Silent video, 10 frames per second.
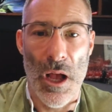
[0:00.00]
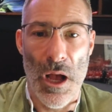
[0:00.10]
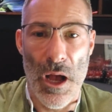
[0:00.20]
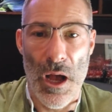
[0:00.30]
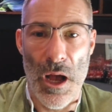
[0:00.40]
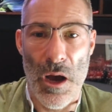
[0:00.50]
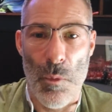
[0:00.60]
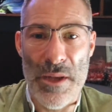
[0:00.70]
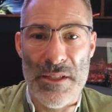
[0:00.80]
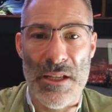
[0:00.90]

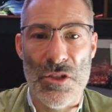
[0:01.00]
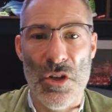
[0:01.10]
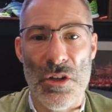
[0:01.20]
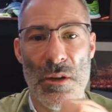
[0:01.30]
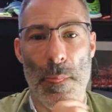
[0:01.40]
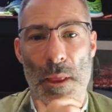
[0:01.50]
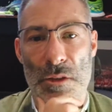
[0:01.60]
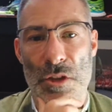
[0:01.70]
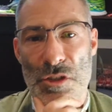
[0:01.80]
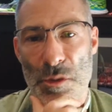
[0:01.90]
Wayne says, couldn't
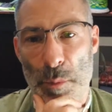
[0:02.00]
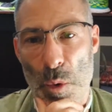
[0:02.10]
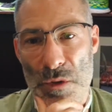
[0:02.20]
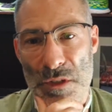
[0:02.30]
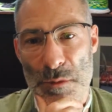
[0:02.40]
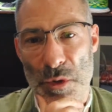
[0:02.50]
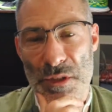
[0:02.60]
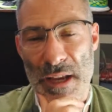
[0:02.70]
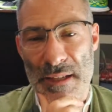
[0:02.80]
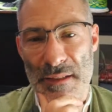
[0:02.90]
the supporters
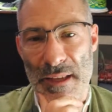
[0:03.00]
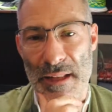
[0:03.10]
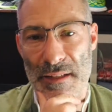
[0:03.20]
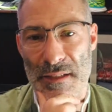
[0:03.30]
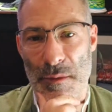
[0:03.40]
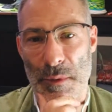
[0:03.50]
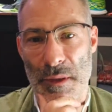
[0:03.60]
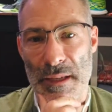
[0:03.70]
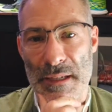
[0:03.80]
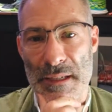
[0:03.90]
protest against some of
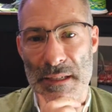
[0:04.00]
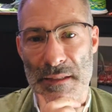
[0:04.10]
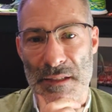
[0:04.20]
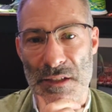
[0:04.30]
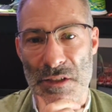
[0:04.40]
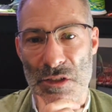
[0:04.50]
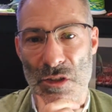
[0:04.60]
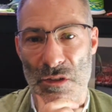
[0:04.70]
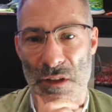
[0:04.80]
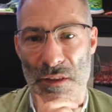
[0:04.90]
these decisions?
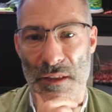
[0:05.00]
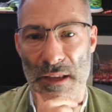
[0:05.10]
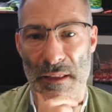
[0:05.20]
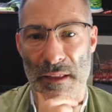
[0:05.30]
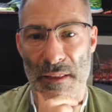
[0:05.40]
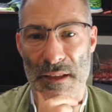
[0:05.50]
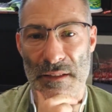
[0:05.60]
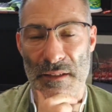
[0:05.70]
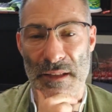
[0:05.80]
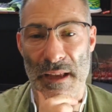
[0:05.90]
Because I think at the end
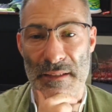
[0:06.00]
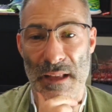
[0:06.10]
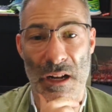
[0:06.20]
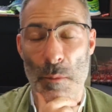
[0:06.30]
of the day, it's their club.